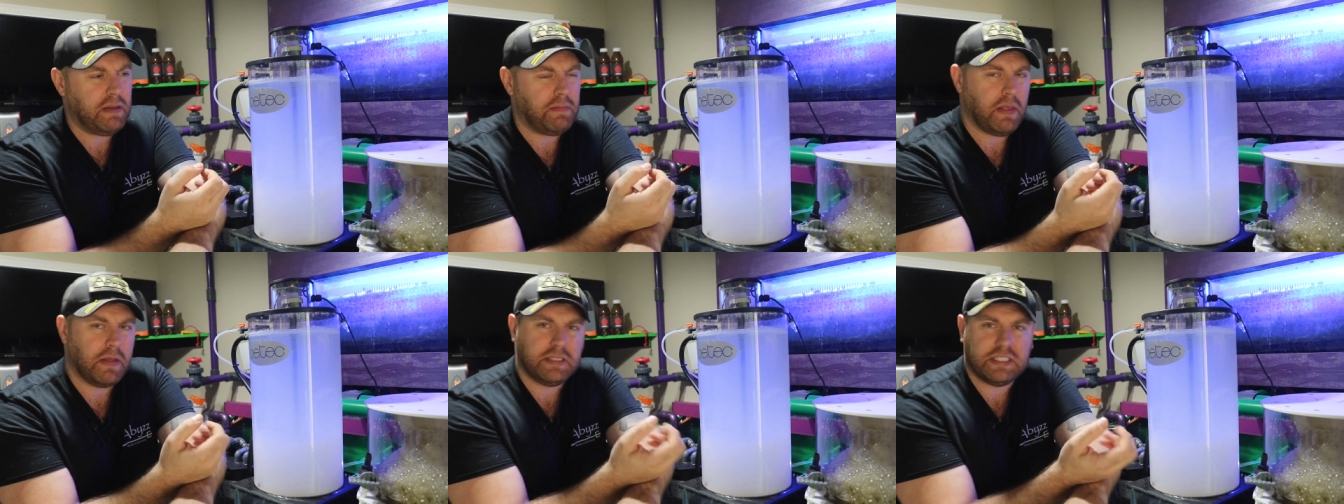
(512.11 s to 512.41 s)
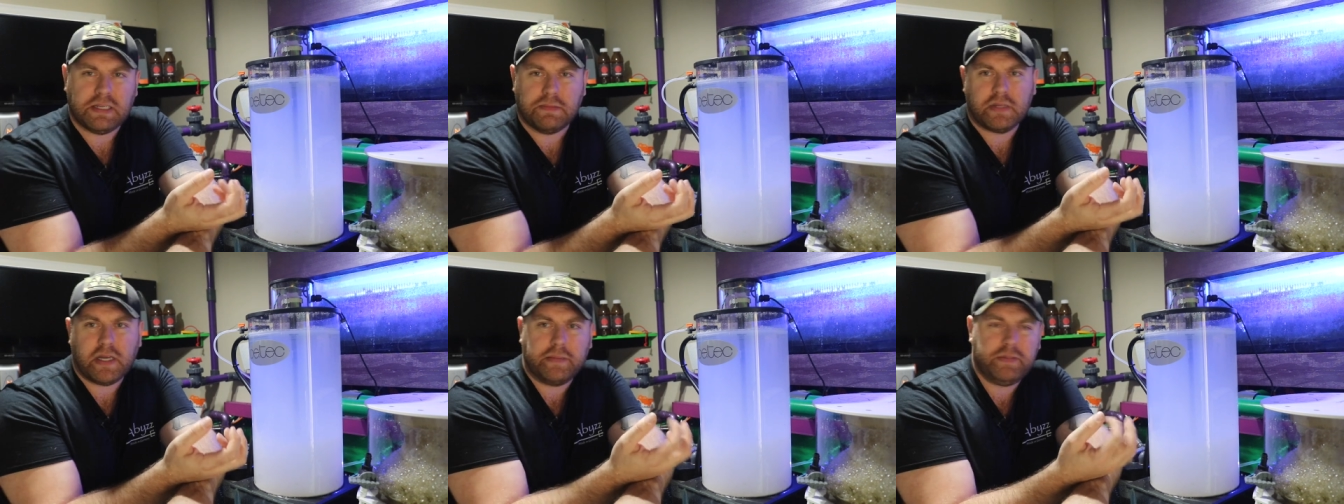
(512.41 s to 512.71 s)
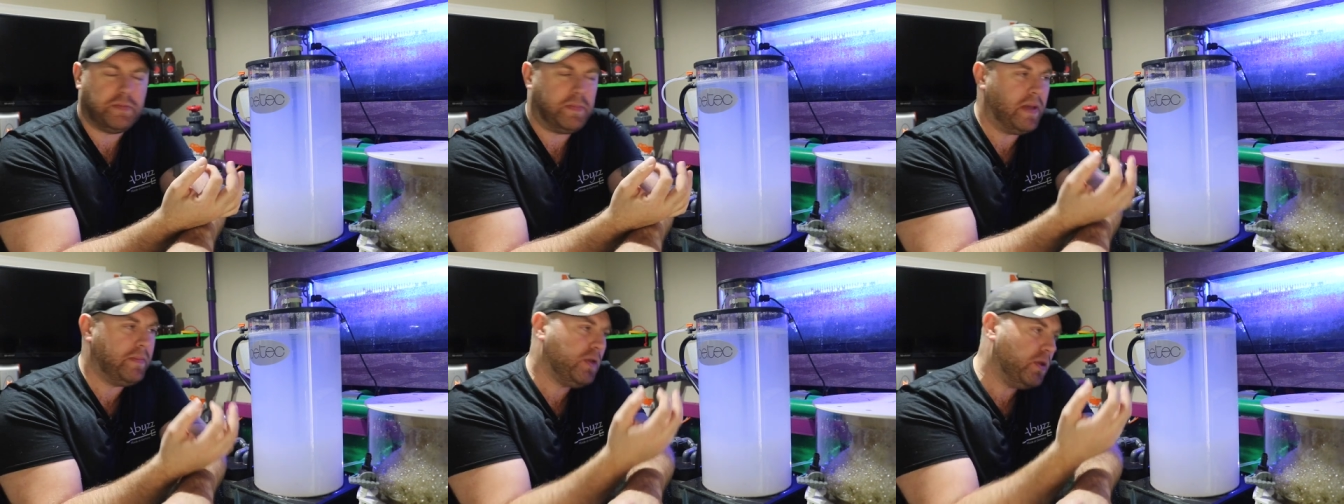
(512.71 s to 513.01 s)
And then
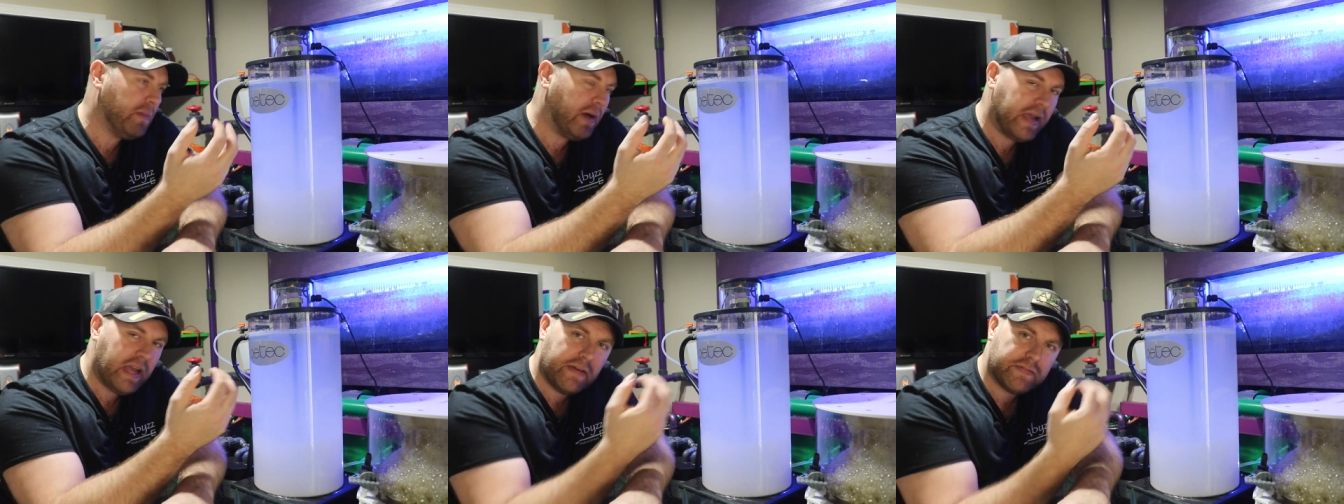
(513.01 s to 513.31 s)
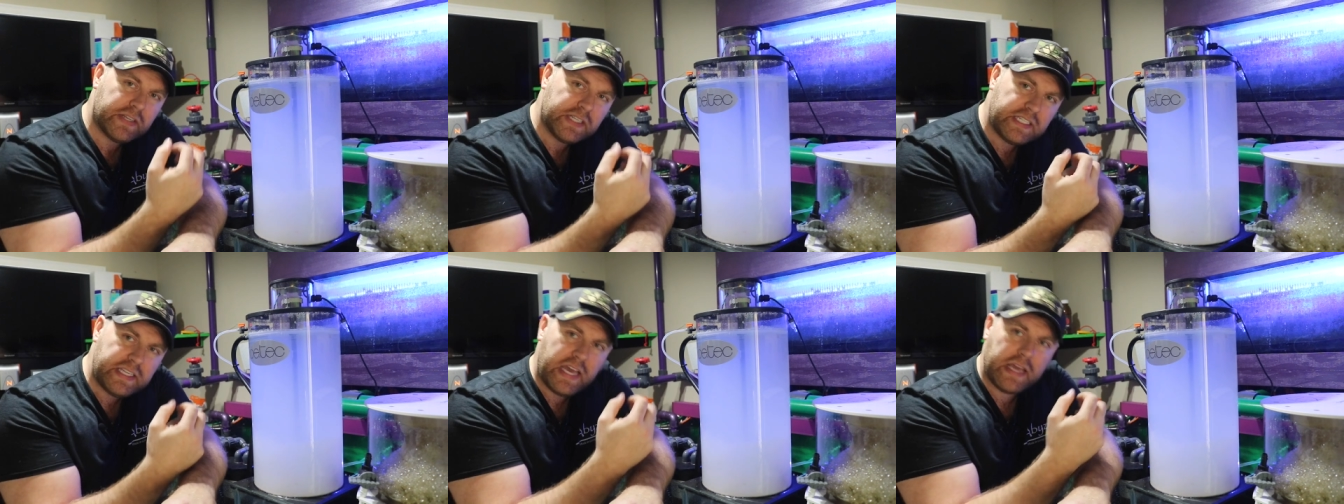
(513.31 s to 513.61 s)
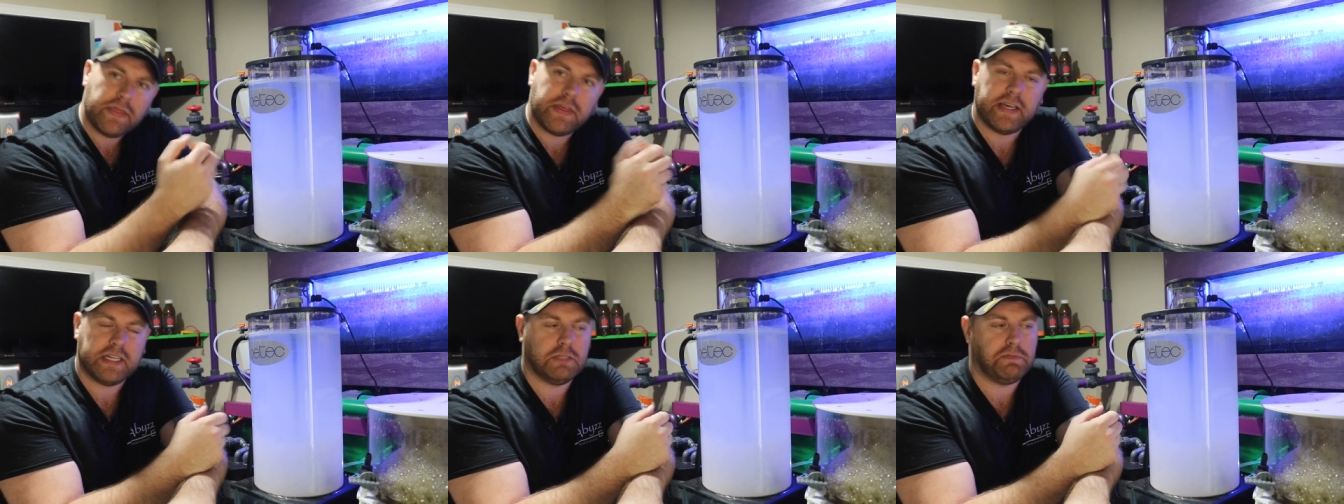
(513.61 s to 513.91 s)
sometimes maybe you might have to
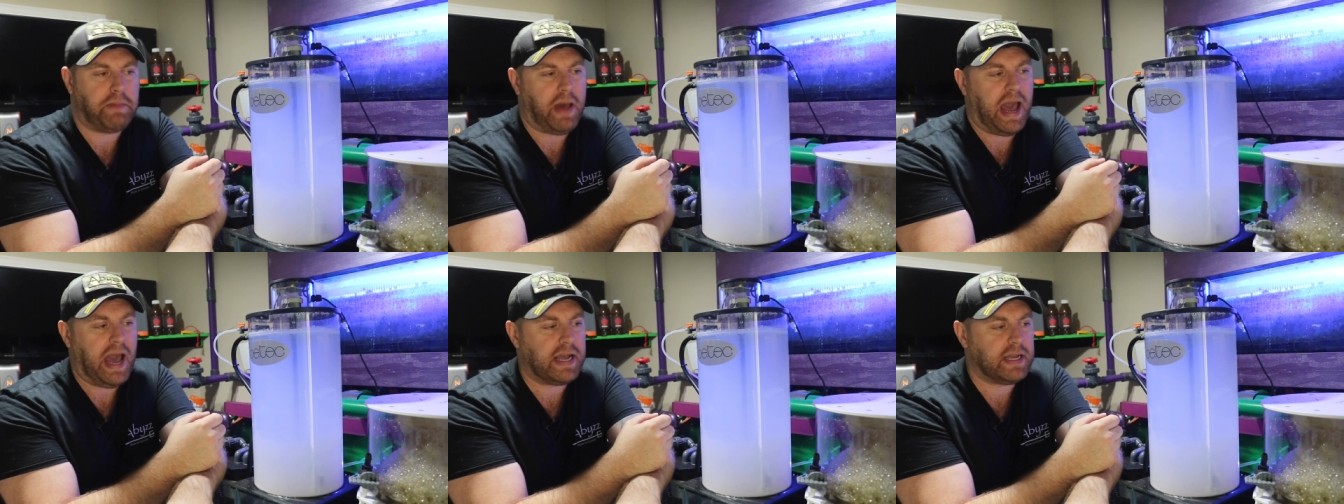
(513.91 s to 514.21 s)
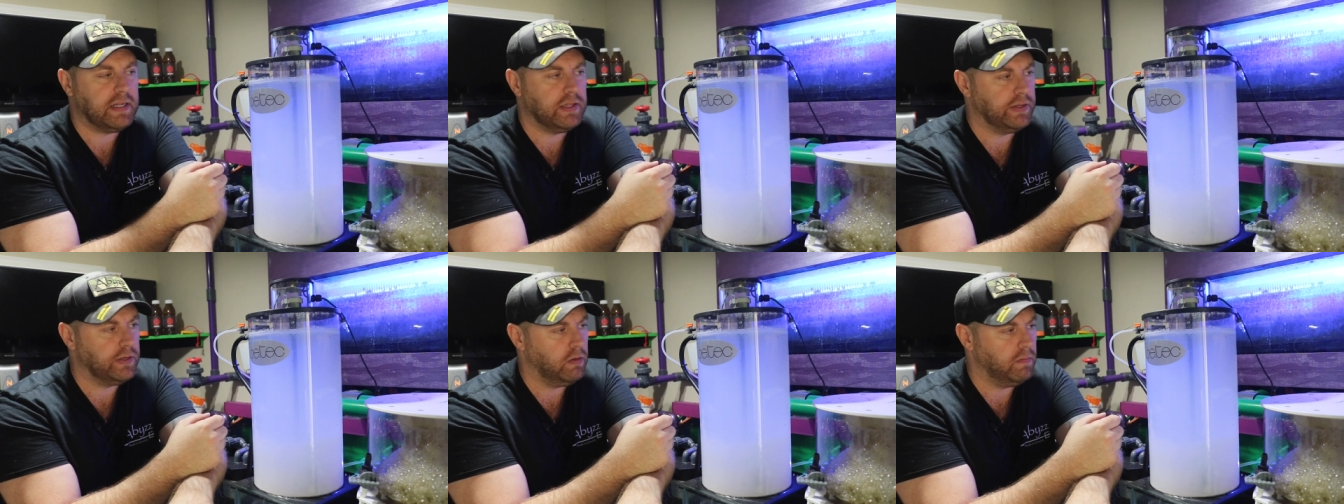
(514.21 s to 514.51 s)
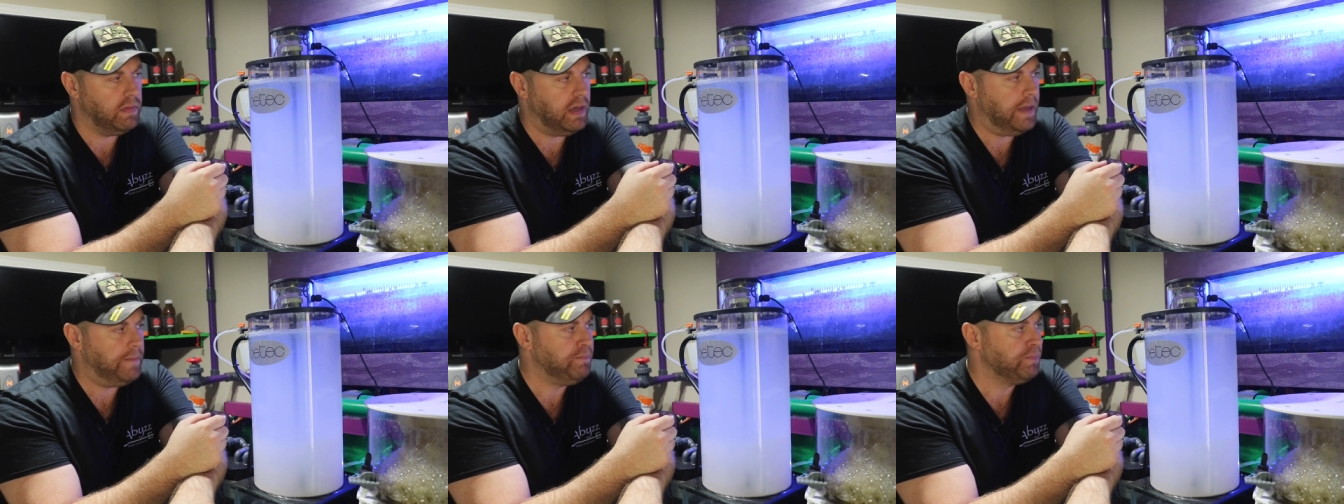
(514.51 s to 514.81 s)
take things back a little
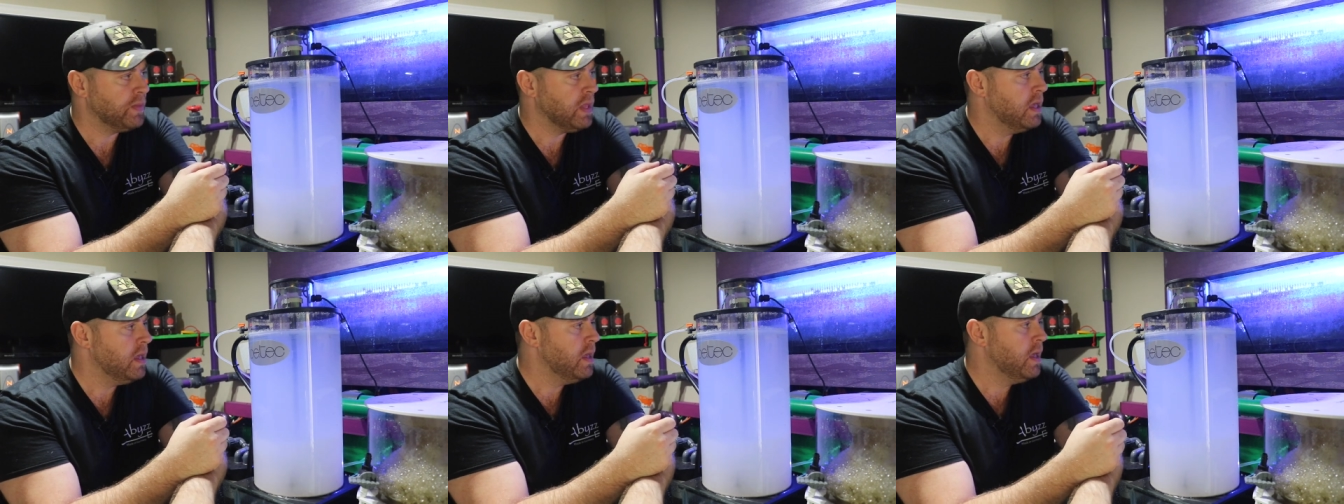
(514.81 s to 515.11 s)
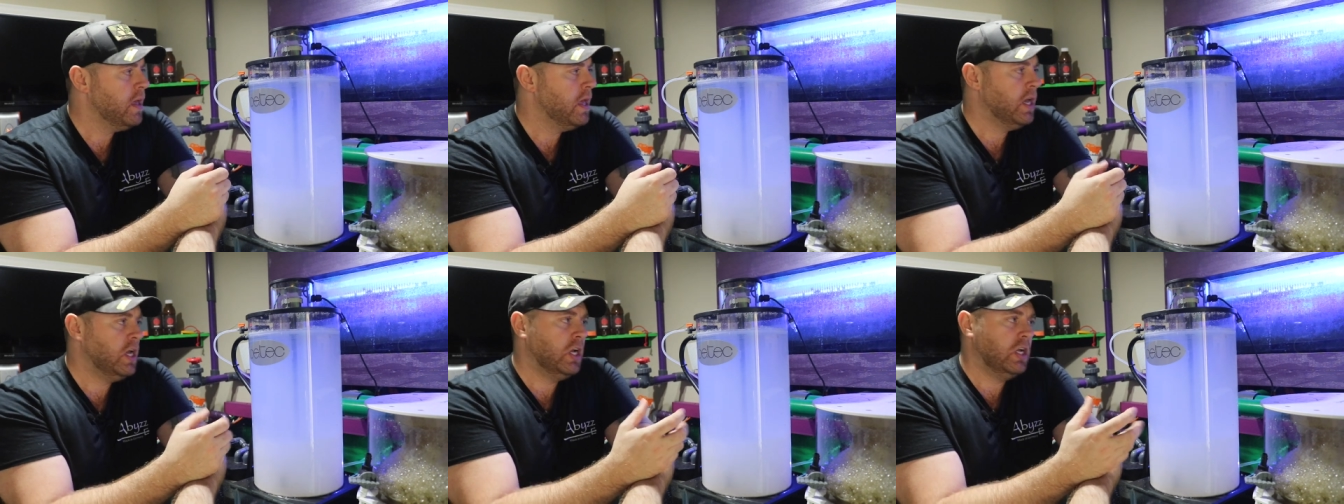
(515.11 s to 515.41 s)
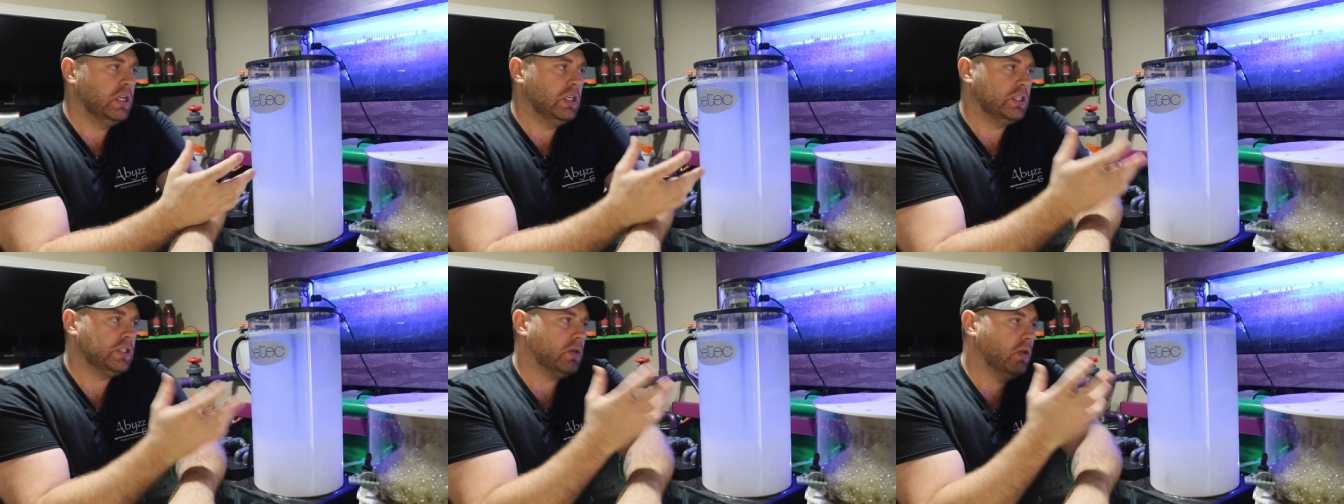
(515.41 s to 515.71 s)
bit.
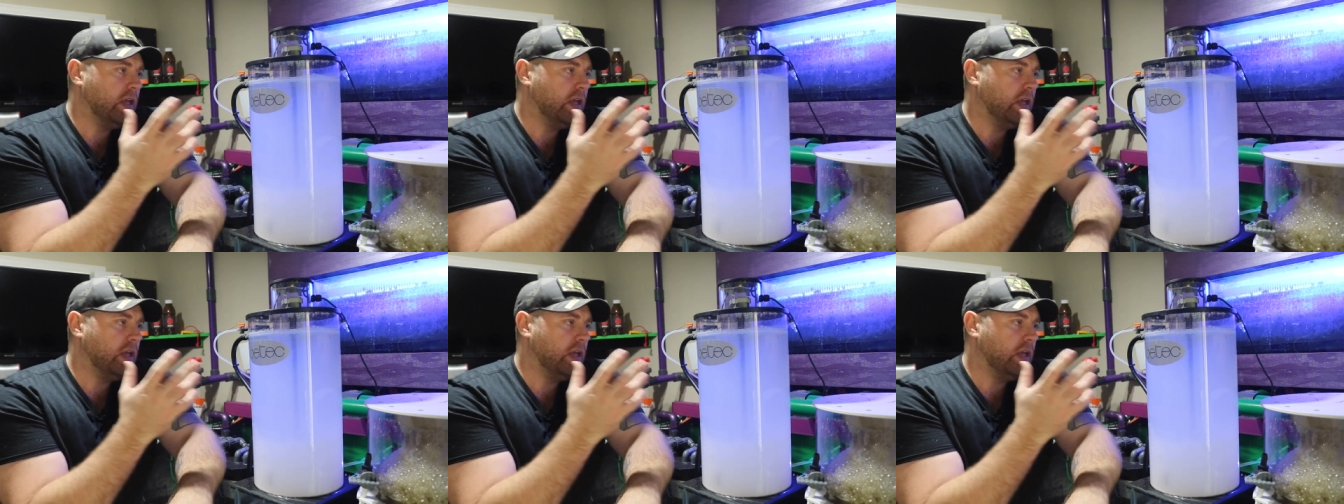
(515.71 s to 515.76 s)
So